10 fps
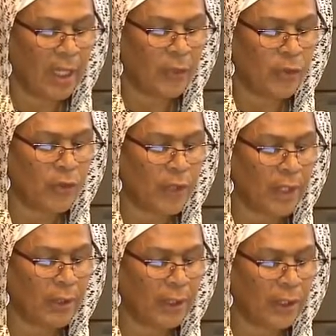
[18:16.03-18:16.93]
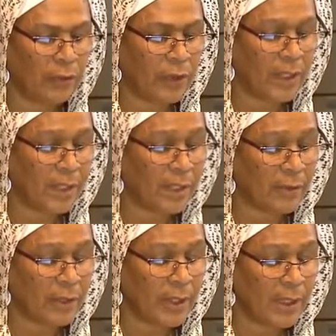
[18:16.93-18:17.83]
is generally
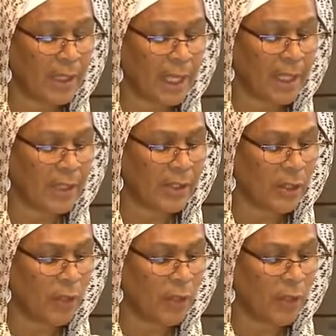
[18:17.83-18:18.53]
criticized